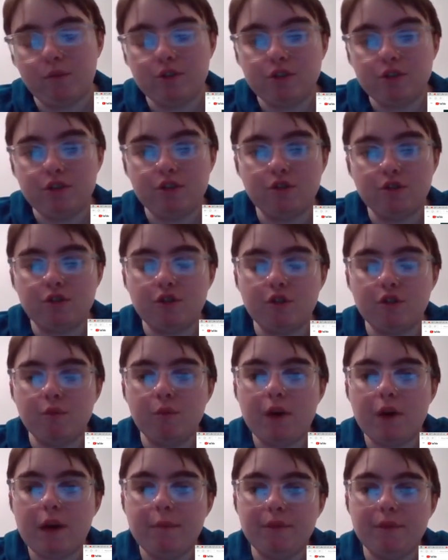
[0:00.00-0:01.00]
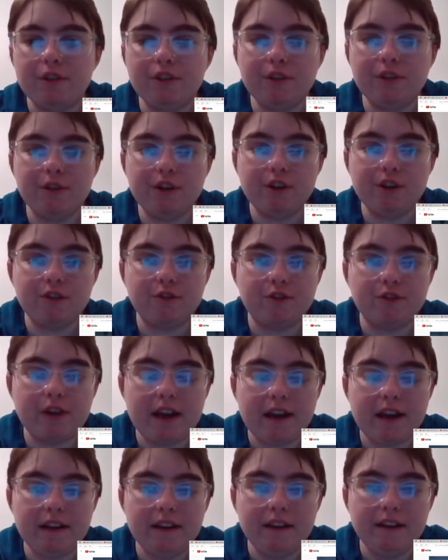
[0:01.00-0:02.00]
YouTube web series
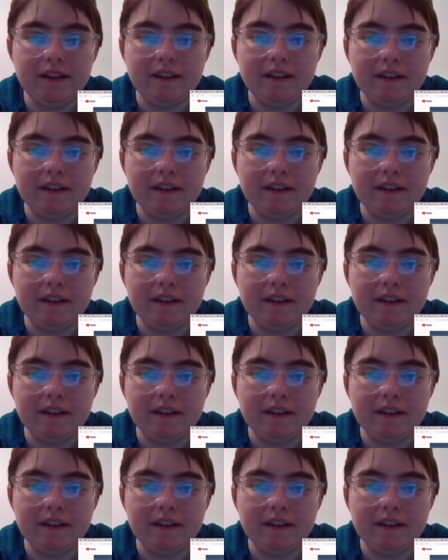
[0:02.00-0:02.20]
Fred.